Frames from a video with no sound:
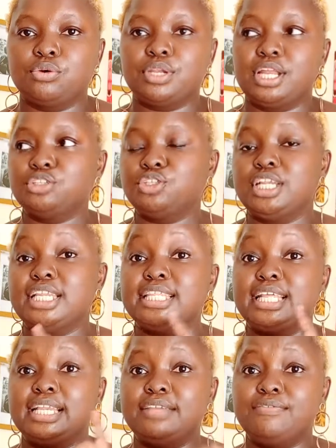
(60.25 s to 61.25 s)
on actually
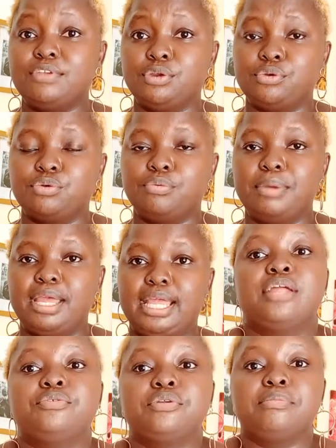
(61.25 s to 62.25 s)
the living room.
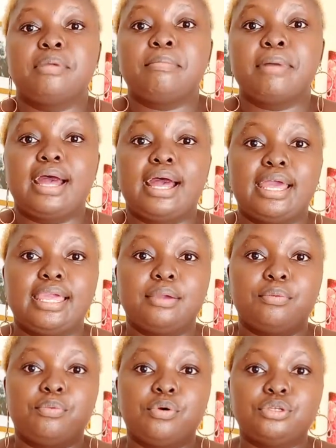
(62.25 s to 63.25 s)
And remember,
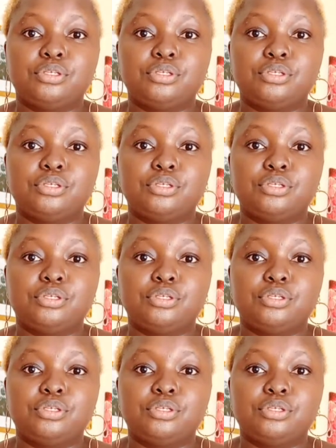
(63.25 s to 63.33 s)
I